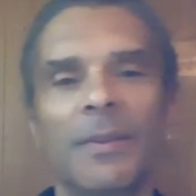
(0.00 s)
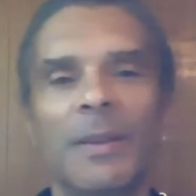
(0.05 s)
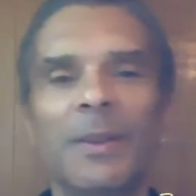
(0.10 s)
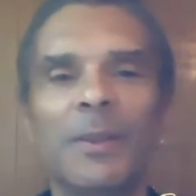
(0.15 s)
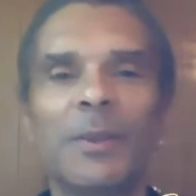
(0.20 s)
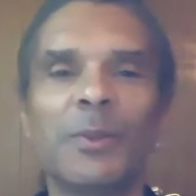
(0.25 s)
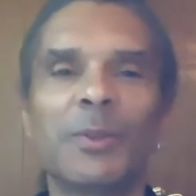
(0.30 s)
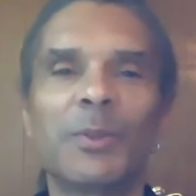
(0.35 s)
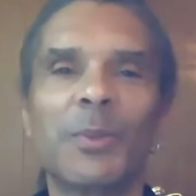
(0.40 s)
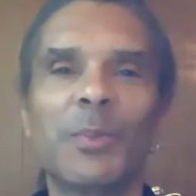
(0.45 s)

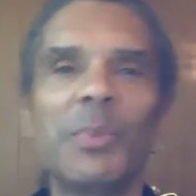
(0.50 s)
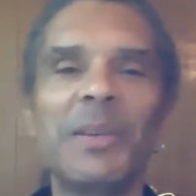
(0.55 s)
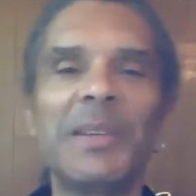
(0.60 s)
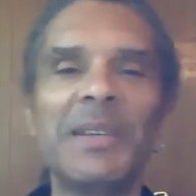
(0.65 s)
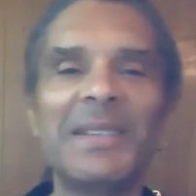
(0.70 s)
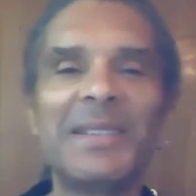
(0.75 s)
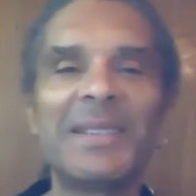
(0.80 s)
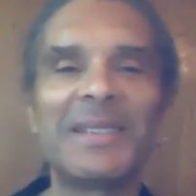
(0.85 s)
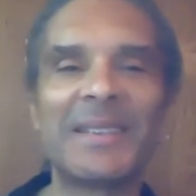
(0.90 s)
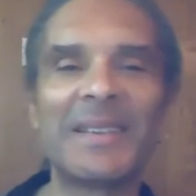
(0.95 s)
And there's a
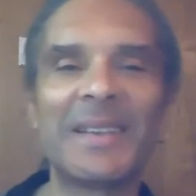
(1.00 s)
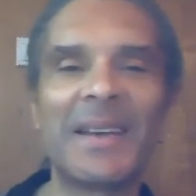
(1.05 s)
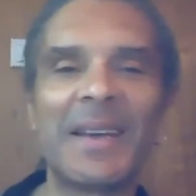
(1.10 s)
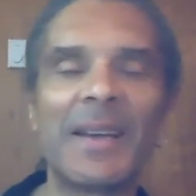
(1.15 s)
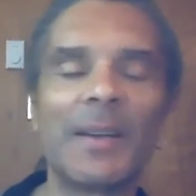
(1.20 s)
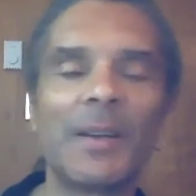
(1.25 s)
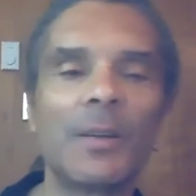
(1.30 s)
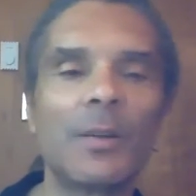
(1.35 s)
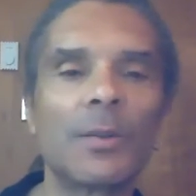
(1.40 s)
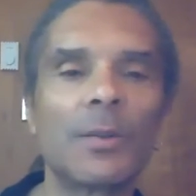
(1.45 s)
peace in that.
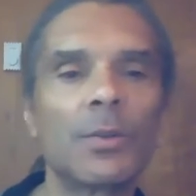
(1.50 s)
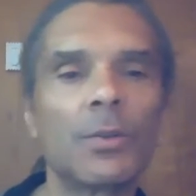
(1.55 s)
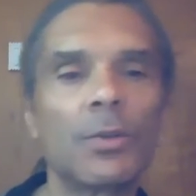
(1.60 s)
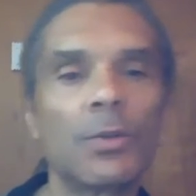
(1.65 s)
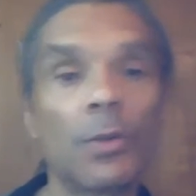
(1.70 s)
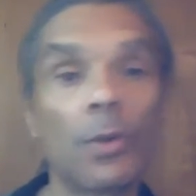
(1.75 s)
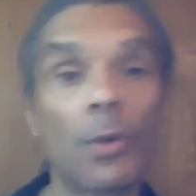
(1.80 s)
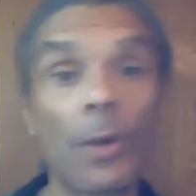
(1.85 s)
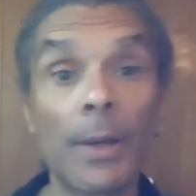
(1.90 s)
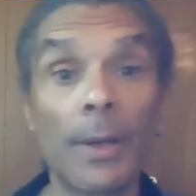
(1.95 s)
There's a
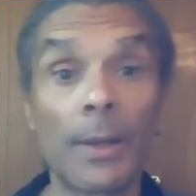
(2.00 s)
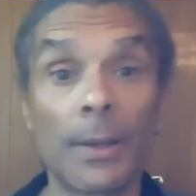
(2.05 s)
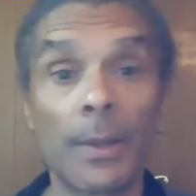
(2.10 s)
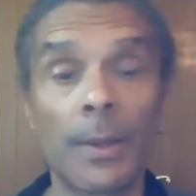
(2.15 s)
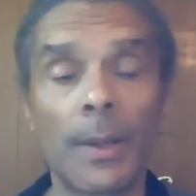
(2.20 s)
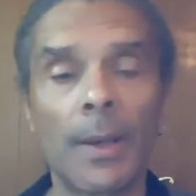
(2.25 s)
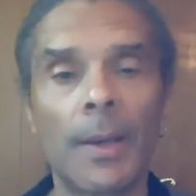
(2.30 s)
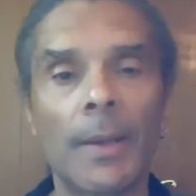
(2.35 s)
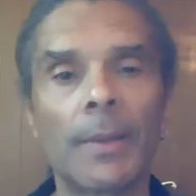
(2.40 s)
joy in that.